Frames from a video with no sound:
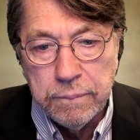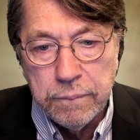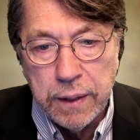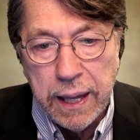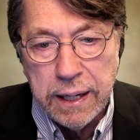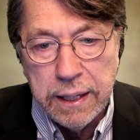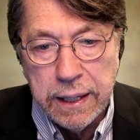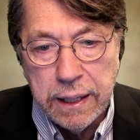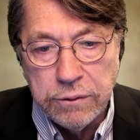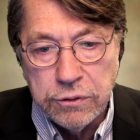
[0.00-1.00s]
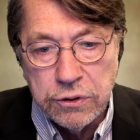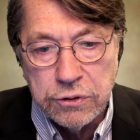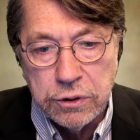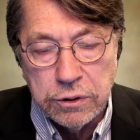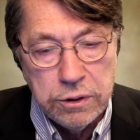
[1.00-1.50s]
editing
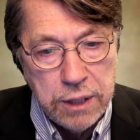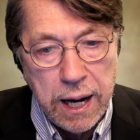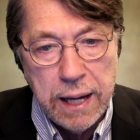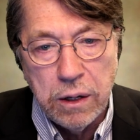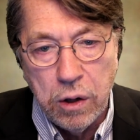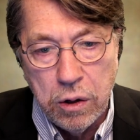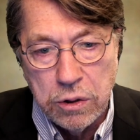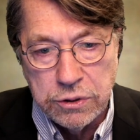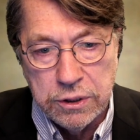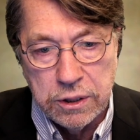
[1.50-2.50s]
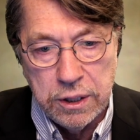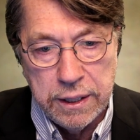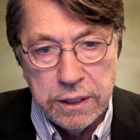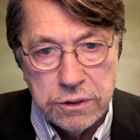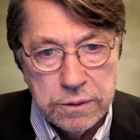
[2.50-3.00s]
just dialogues and
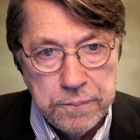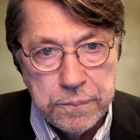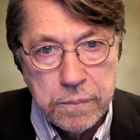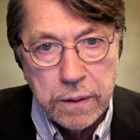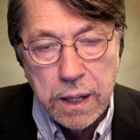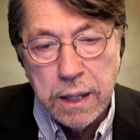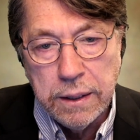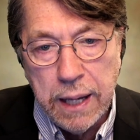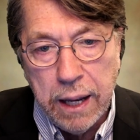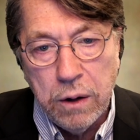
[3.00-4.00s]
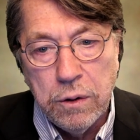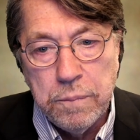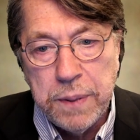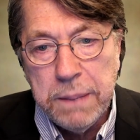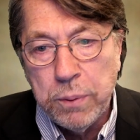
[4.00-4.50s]
things. Now,
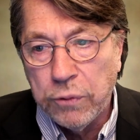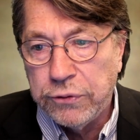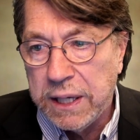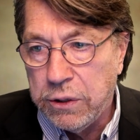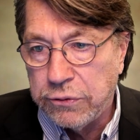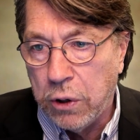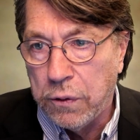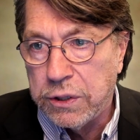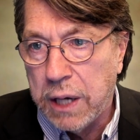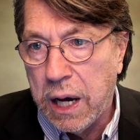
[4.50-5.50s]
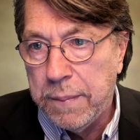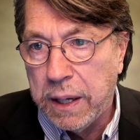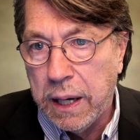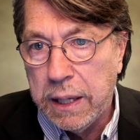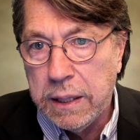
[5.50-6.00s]
people say this all the time, and
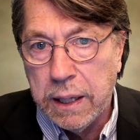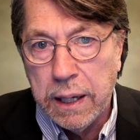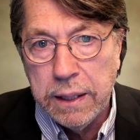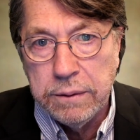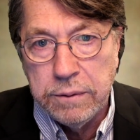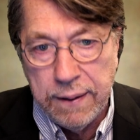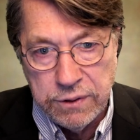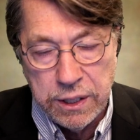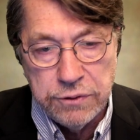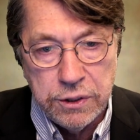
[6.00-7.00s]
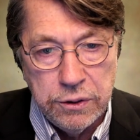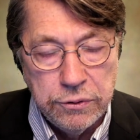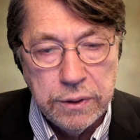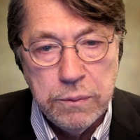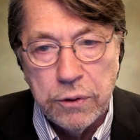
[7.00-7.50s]
I have a tendency to
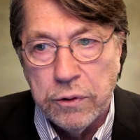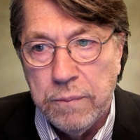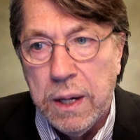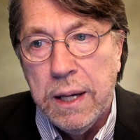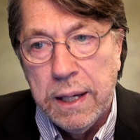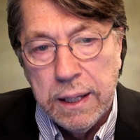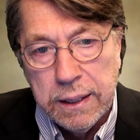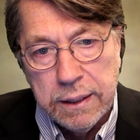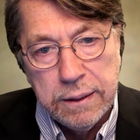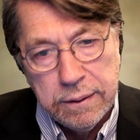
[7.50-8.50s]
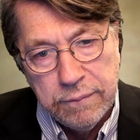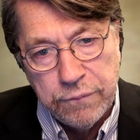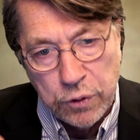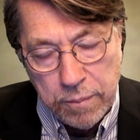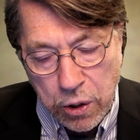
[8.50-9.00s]
agree with them.
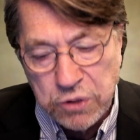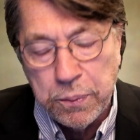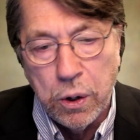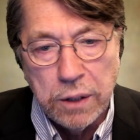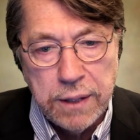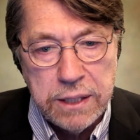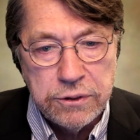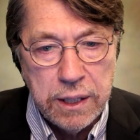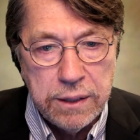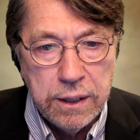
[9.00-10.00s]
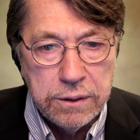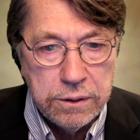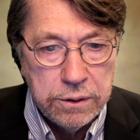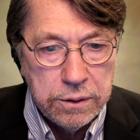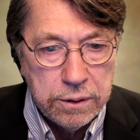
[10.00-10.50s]
For the most part, they say that
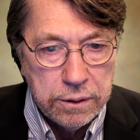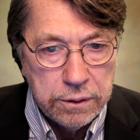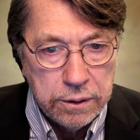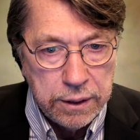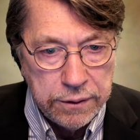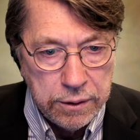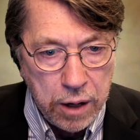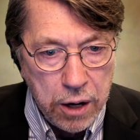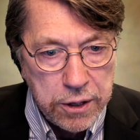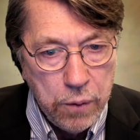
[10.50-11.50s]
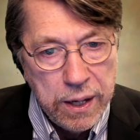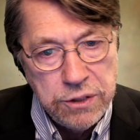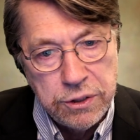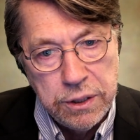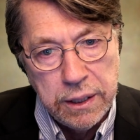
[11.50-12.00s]
the audio
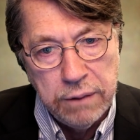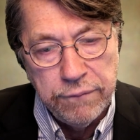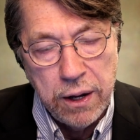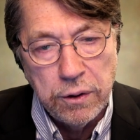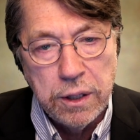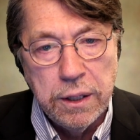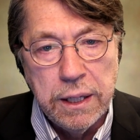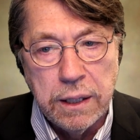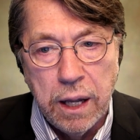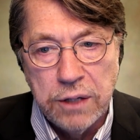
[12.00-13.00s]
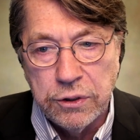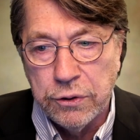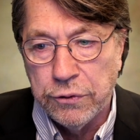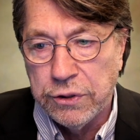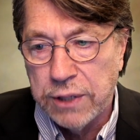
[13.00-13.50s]
engine in Final Cut and Logic
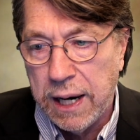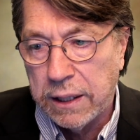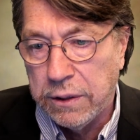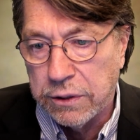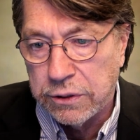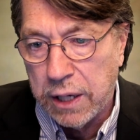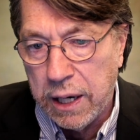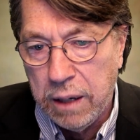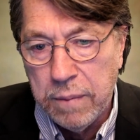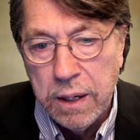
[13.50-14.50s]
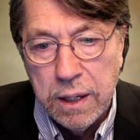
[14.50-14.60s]
are exactly the same.